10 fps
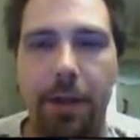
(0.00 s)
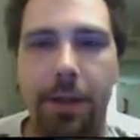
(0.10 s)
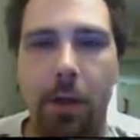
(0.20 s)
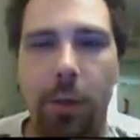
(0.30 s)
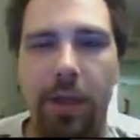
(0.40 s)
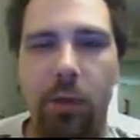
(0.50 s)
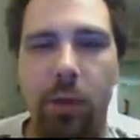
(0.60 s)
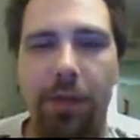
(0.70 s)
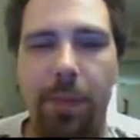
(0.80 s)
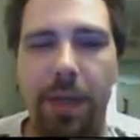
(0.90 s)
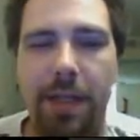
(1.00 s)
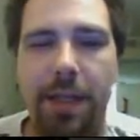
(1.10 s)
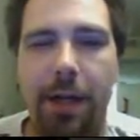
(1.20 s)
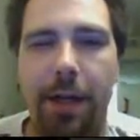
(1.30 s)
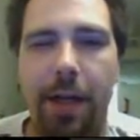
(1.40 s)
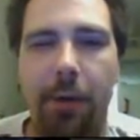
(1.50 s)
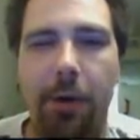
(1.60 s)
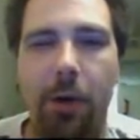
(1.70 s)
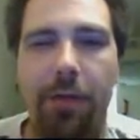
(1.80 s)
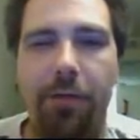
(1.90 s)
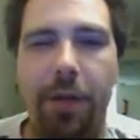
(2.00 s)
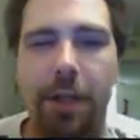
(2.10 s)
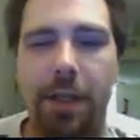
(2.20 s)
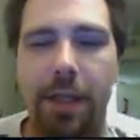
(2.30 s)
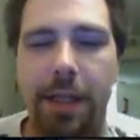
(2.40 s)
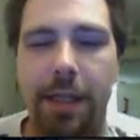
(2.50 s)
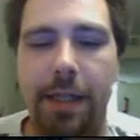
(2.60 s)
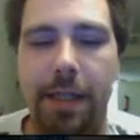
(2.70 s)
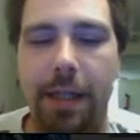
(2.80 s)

So being as we don't have the bestiary yet, we're going to go ahead and finish this.